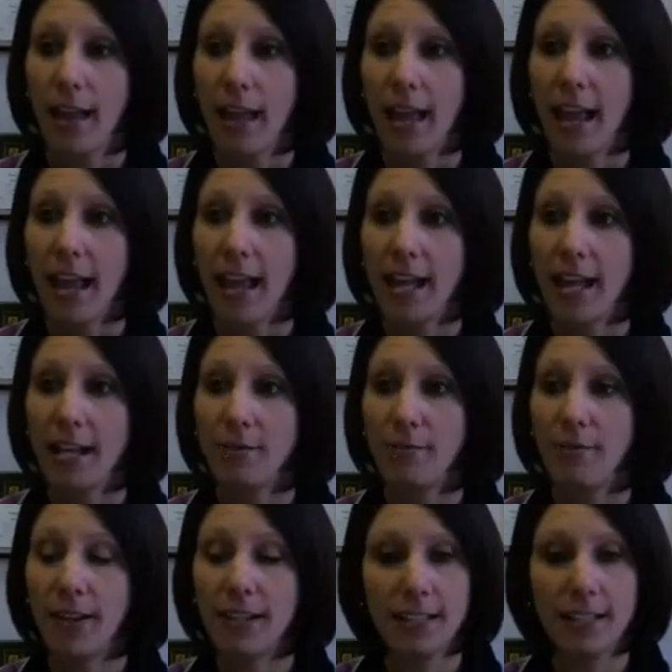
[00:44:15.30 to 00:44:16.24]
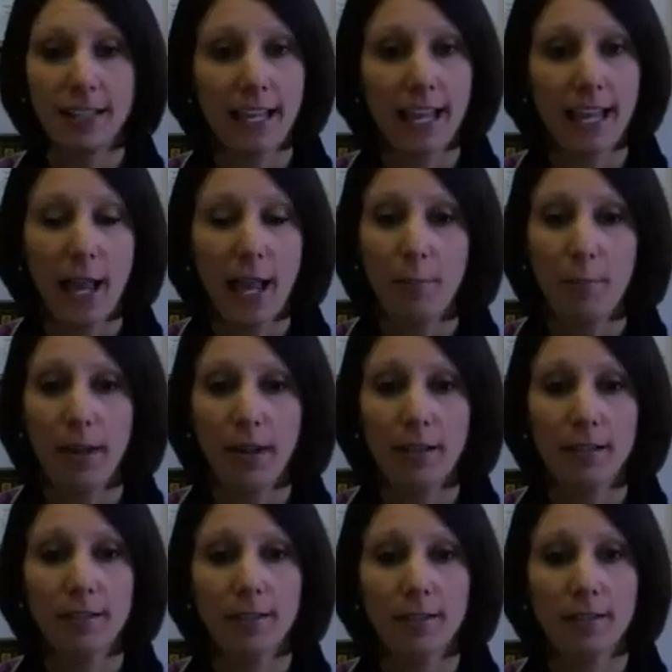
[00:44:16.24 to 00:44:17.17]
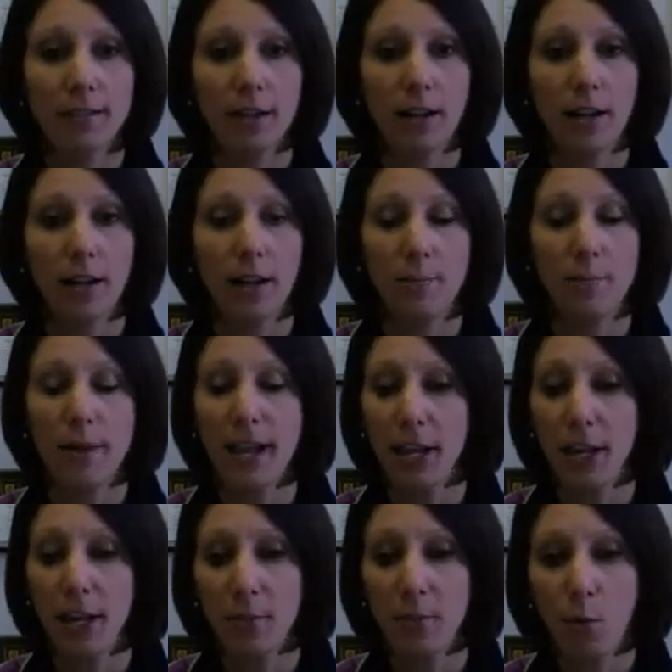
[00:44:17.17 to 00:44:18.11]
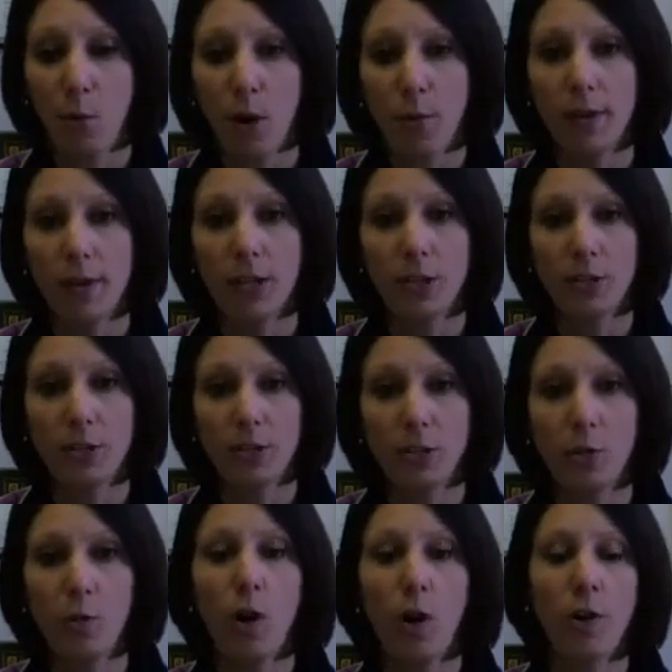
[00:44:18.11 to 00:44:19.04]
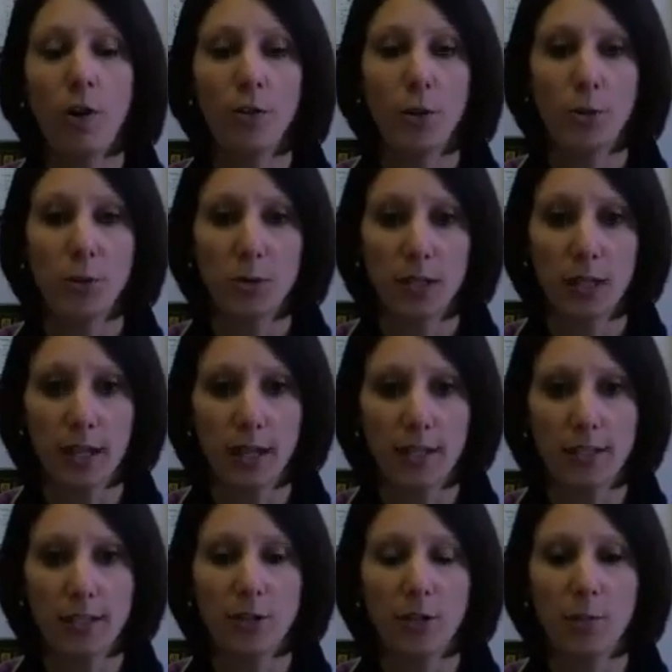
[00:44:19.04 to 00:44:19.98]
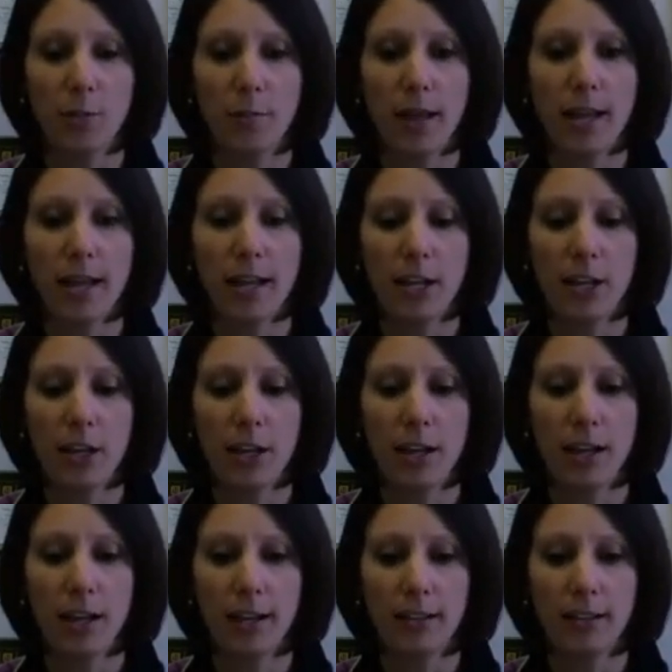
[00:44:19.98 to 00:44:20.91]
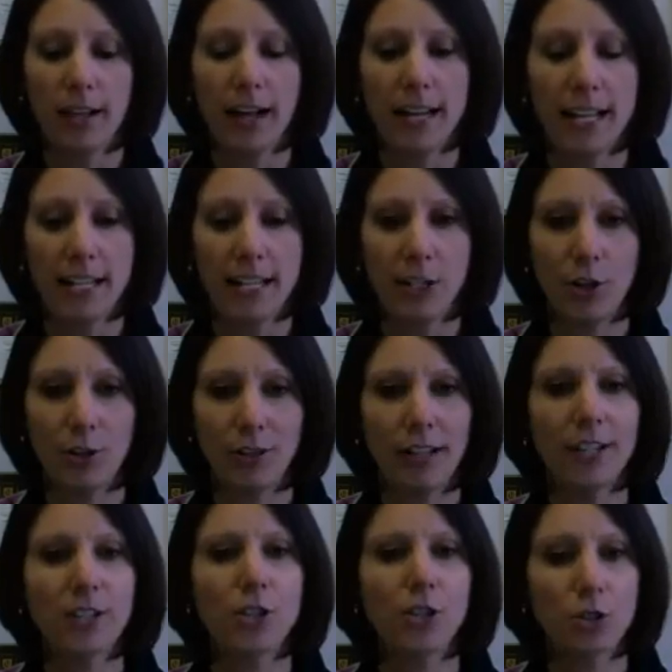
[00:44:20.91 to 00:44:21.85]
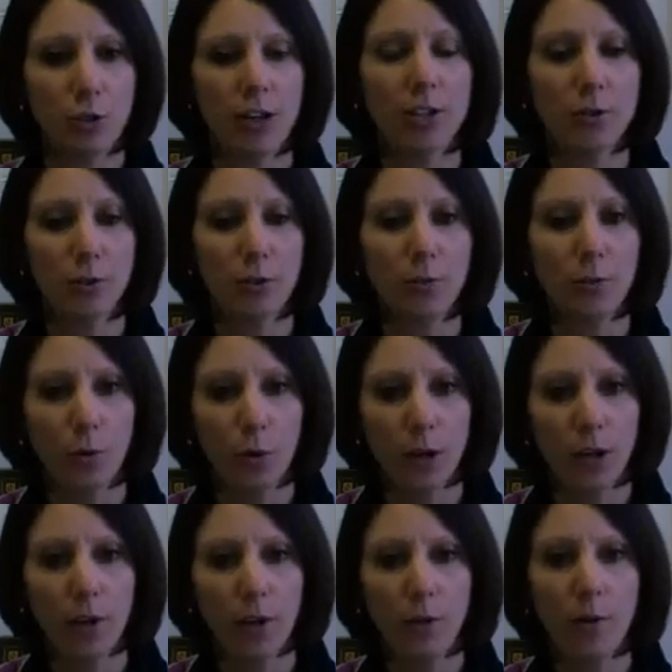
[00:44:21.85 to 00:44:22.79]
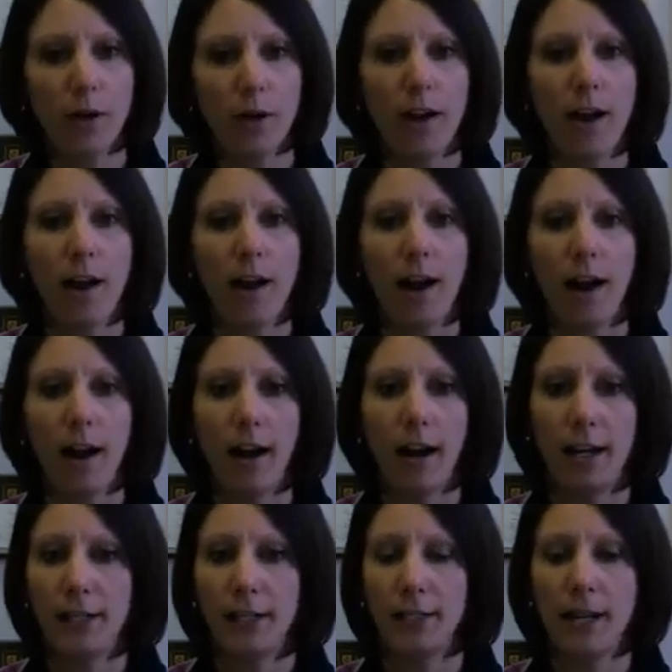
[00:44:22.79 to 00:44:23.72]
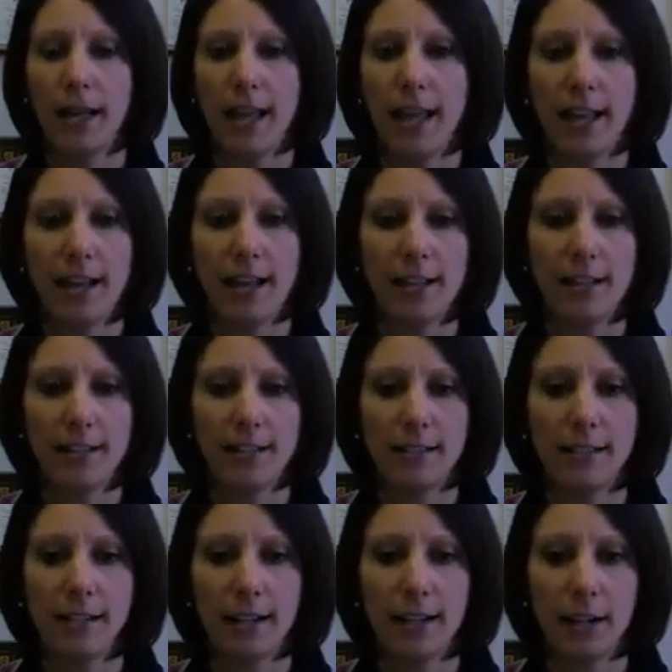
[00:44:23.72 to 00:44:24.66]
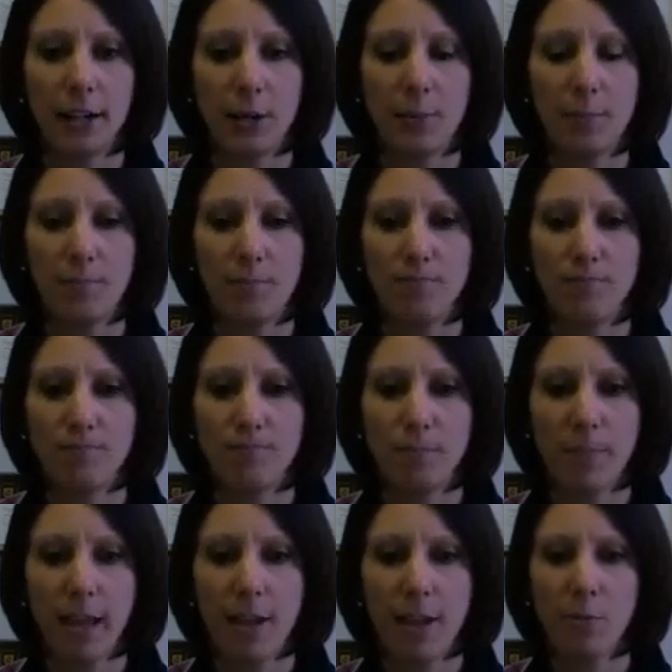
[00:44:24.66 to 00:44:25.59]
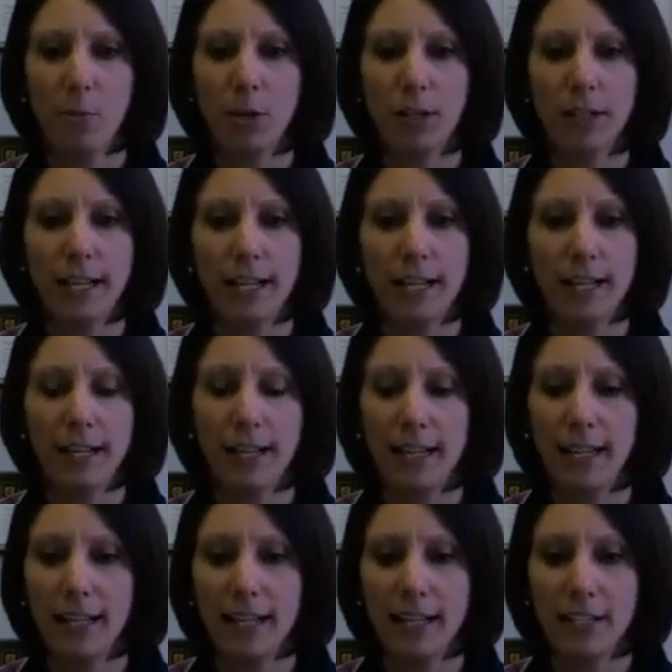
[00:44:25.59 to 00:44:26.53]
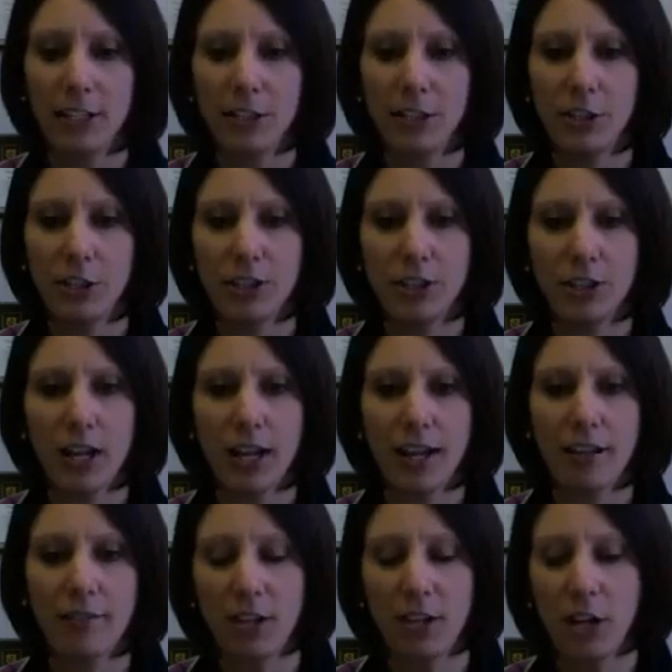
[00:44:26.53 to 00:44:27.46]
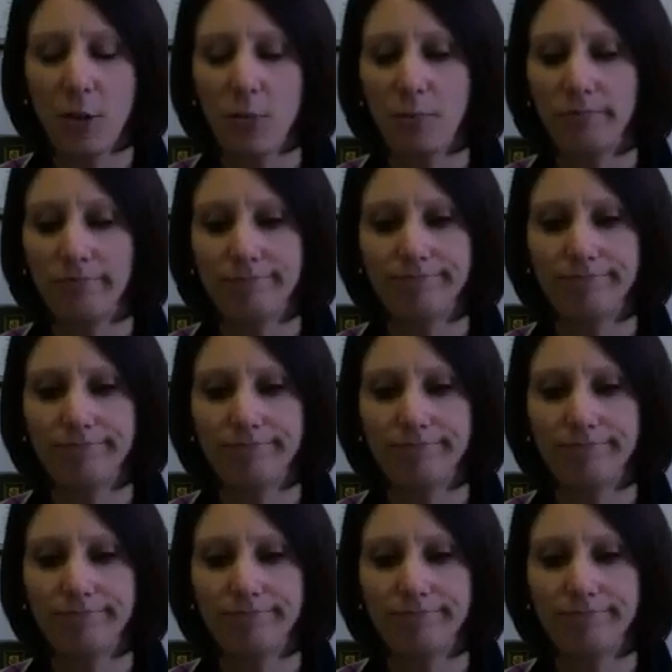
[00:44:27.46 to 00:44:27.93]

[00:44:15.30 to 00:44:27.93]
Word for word: and visit the campus, uh, make an appointment, do all those things. It's going to make it a lot easier and less stressful for you, uh, and um, and really just kind of, you know,